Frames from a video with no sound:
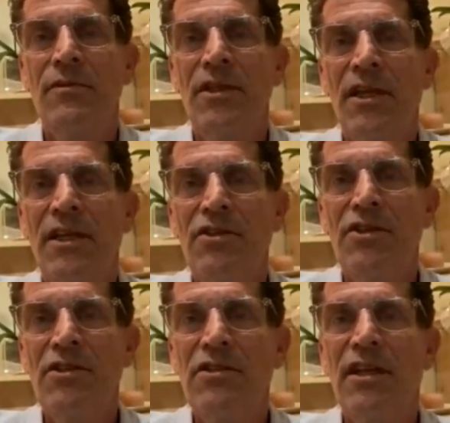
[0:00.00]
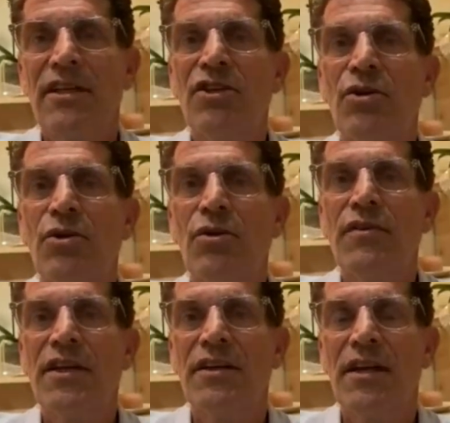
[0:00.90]
and I just let go of
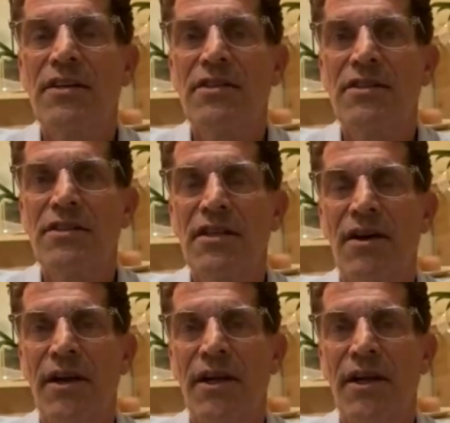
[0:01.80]
the unnecessary.